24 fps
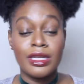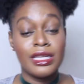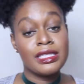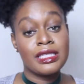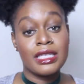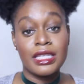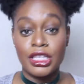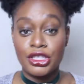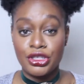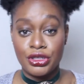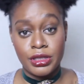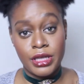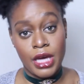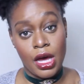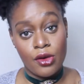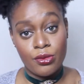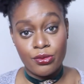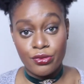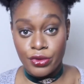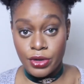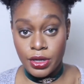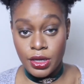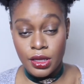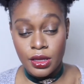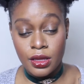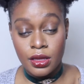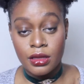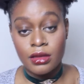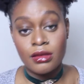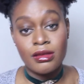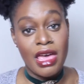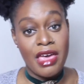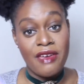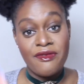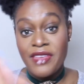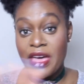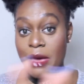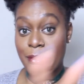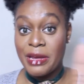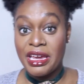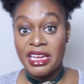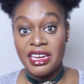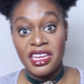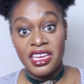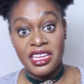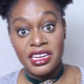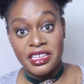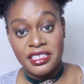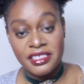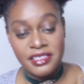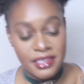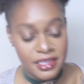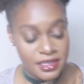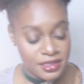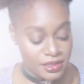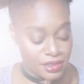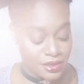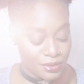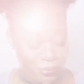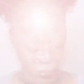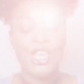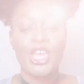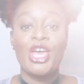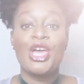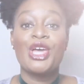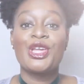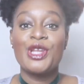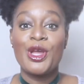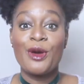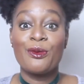So you need to let your scalp breathe, if that made any sense.